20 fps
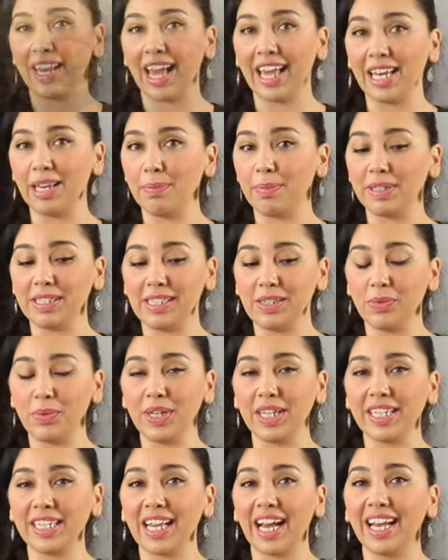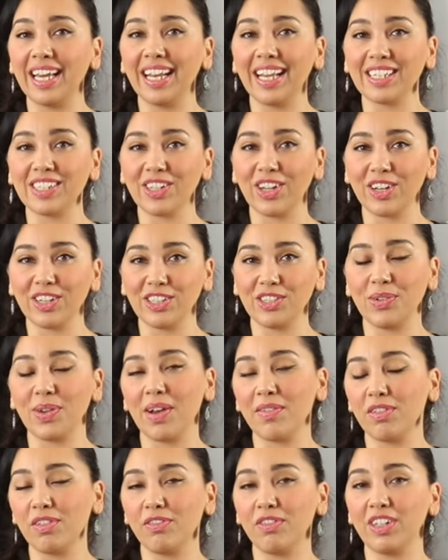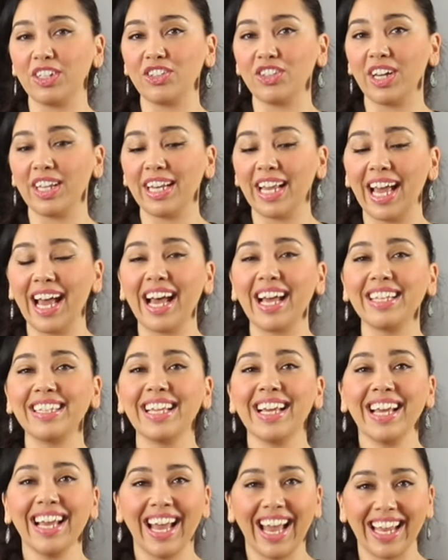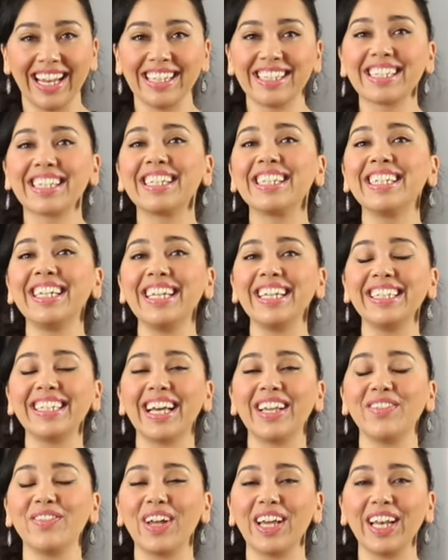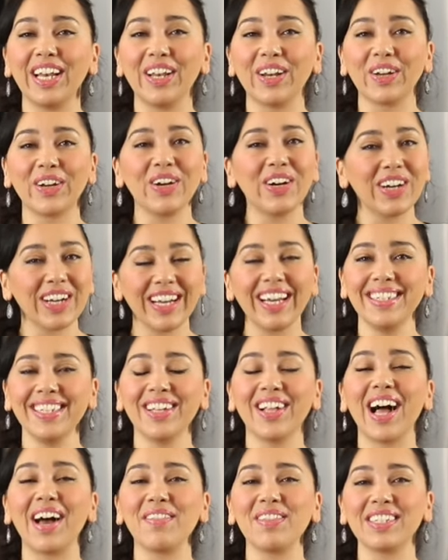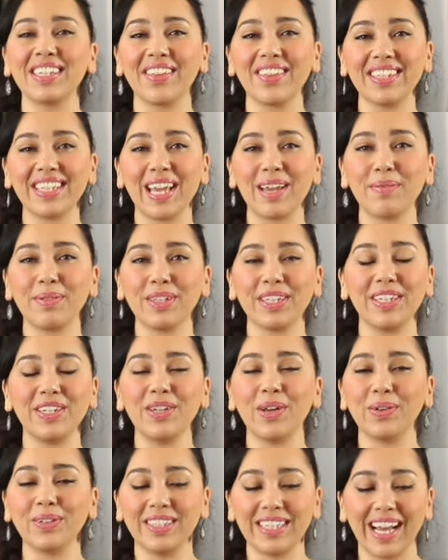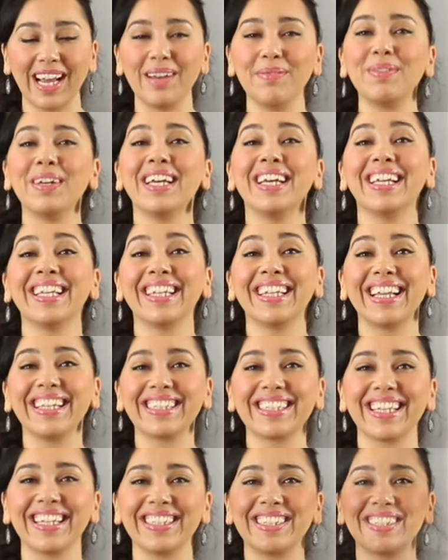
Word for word: any busy weeknight. As long as you have the fish on hand and it's cleaned and ready to cook, you'll have this on the table in no time. Let's get